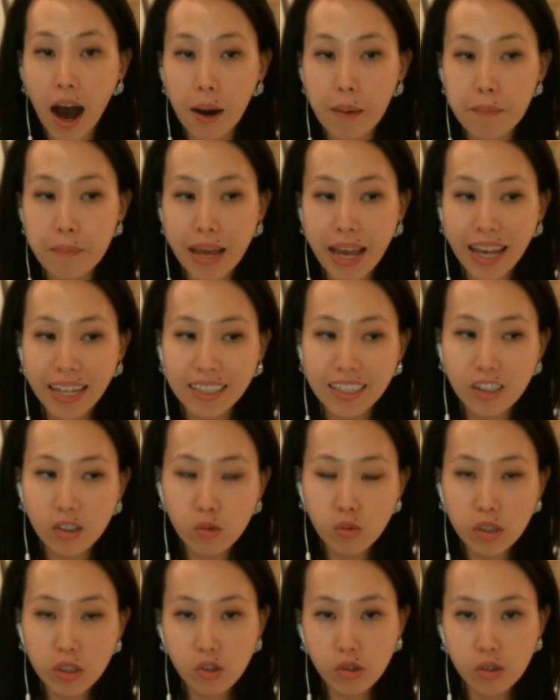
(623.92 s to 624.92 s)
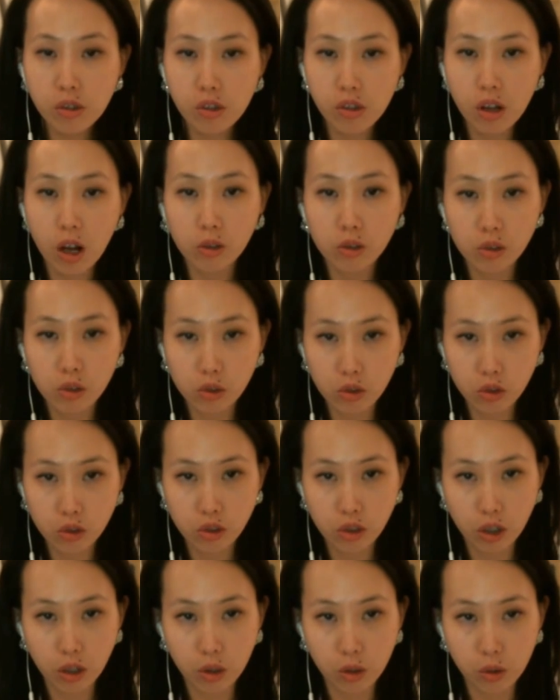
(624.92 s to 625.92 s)
Um, and this research also
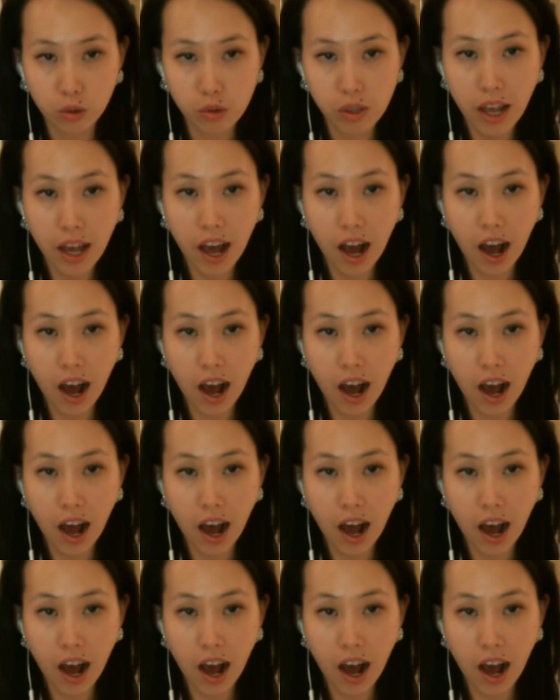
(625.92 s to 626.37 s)
shows